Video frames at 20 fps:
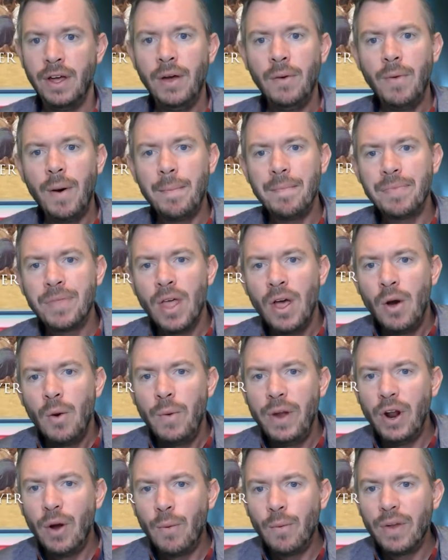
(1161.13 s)
Well,
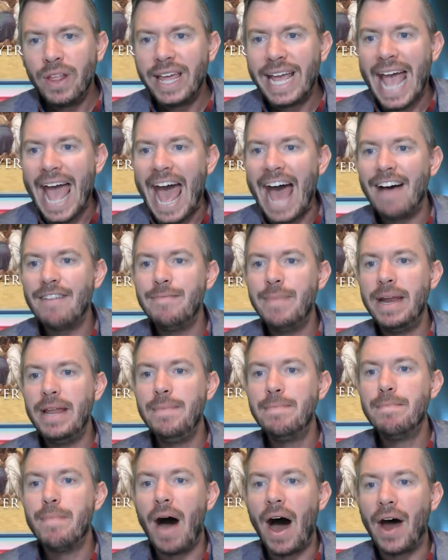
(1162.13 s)
we don't really have many
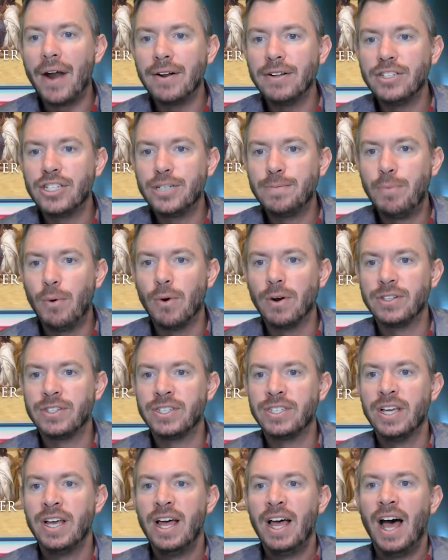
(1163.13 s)
modern
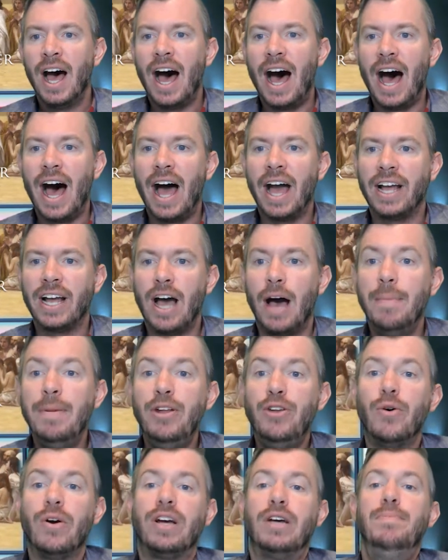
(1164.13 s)
sports uh, coming
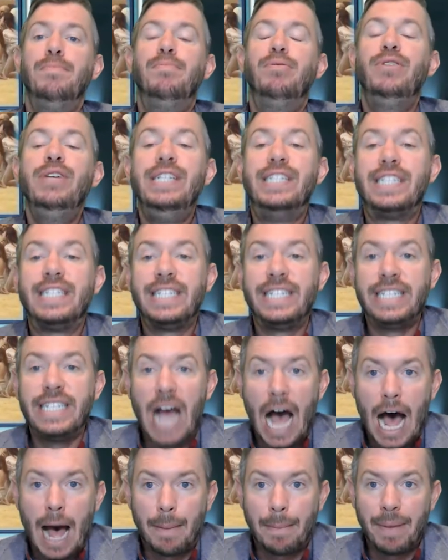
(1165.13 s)
to a complete
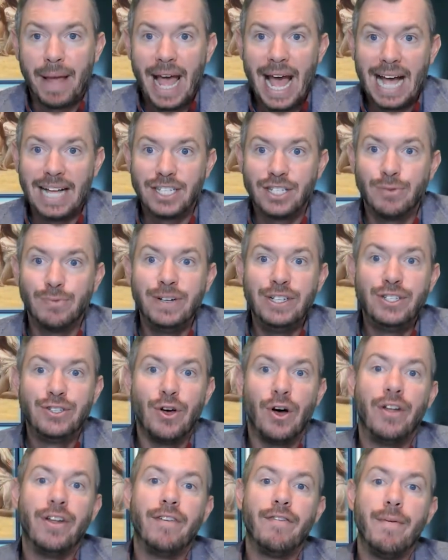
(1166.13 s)
stop as the
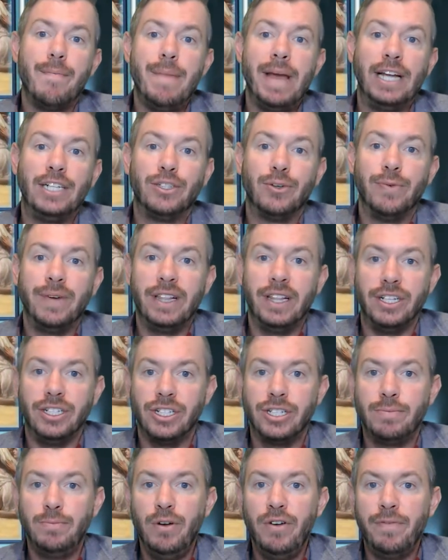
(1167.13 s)
result of a major
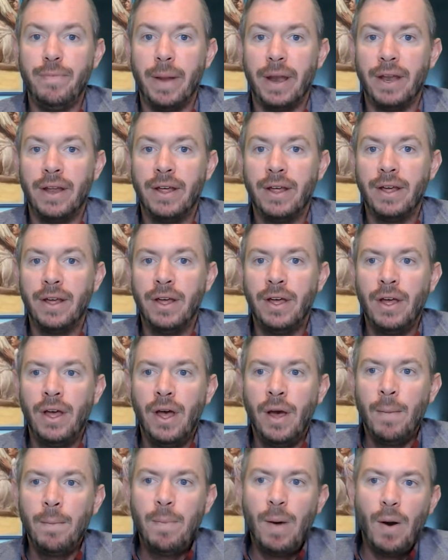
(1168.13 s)
religious movement.
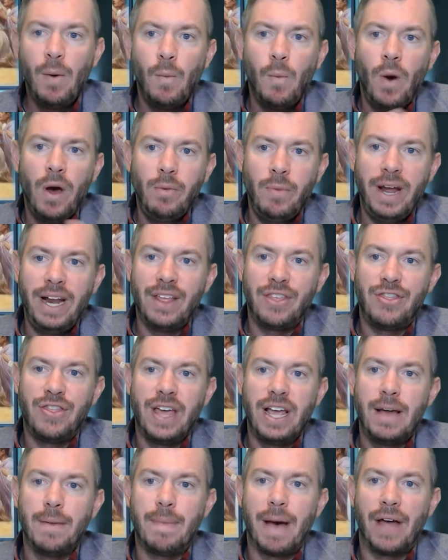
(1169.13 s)
But one way to
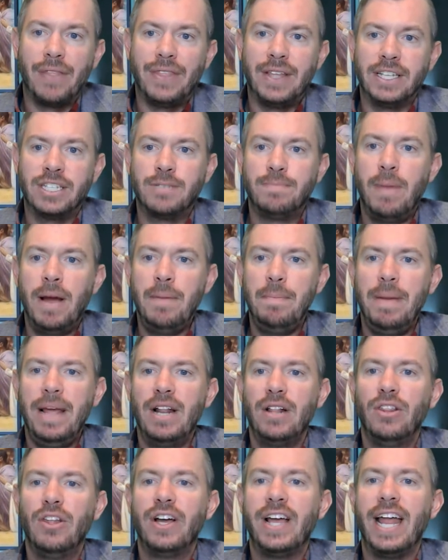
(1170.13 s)
think about this might be to
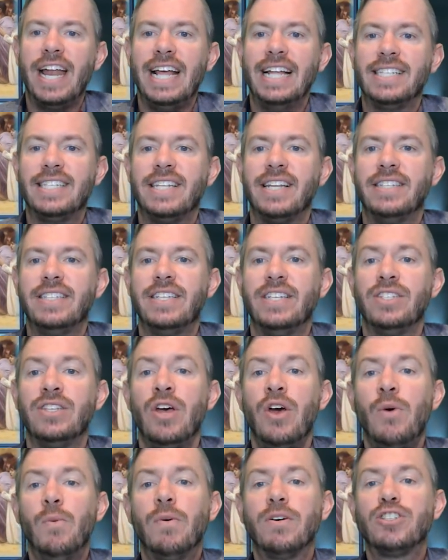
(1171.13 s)
look at
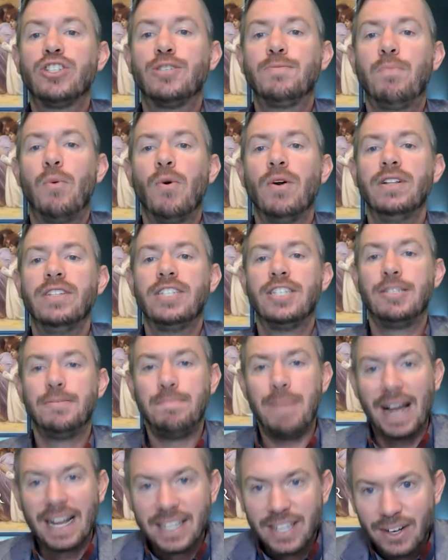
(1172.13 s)
instances where sport and
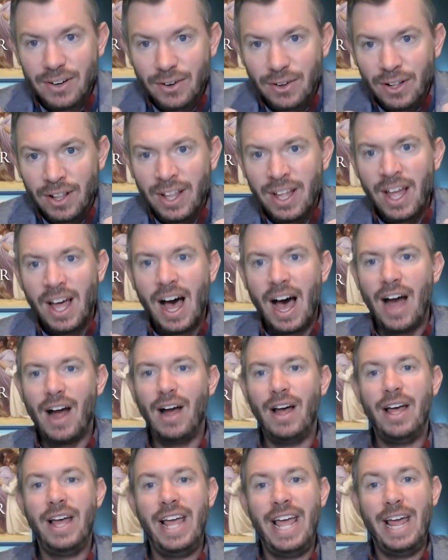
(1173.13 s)
spectacle
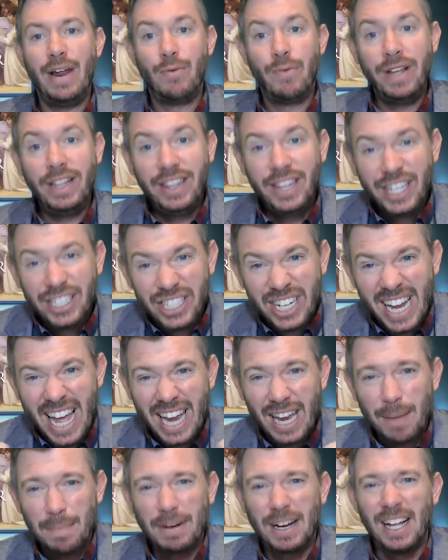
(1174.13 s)
uh, and religion
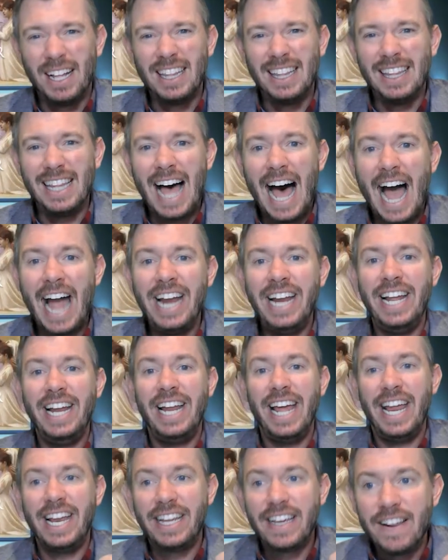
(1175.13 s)
end up
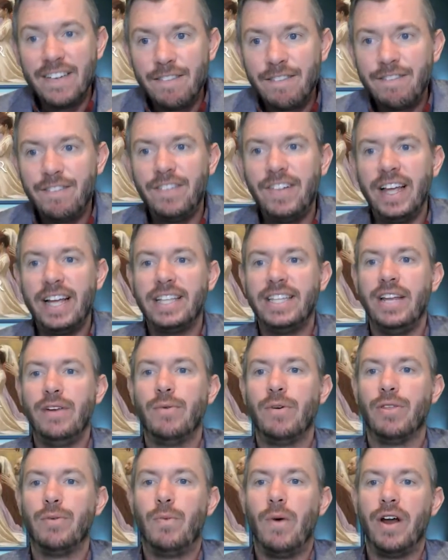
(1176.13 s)
colliding and conflicting
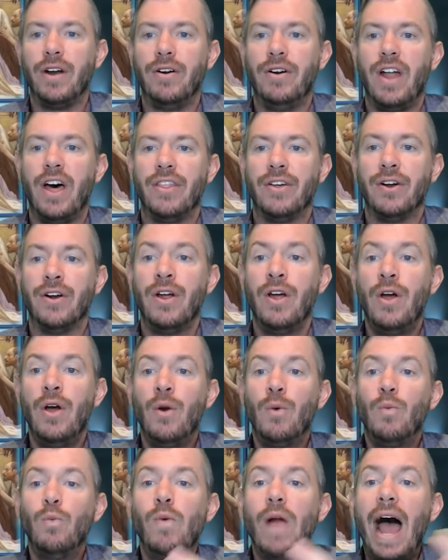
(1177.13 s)
with one another
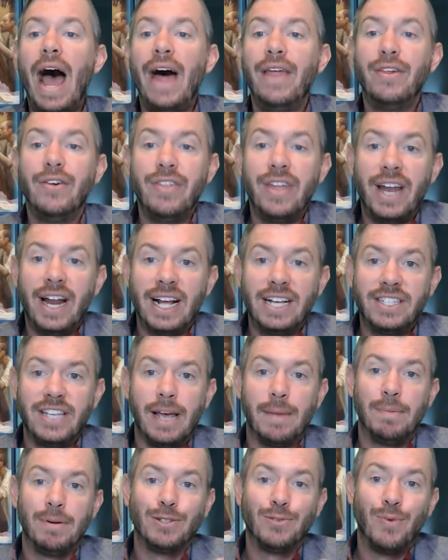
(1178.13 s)
rather than
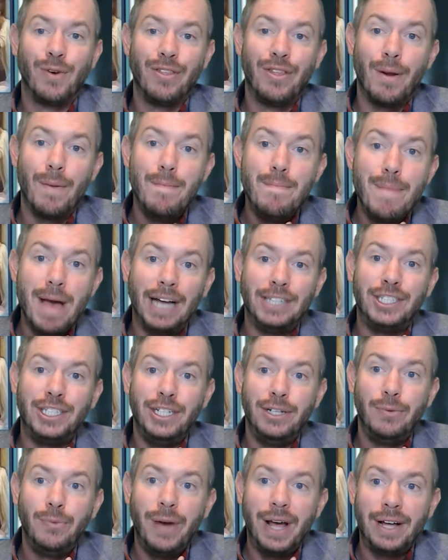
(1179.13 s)
examples where they're
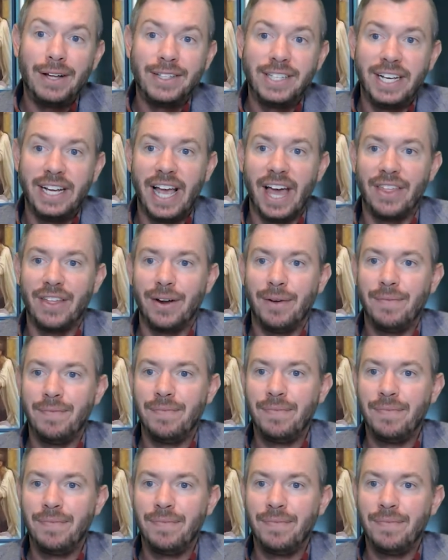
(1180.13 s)
meshing well together.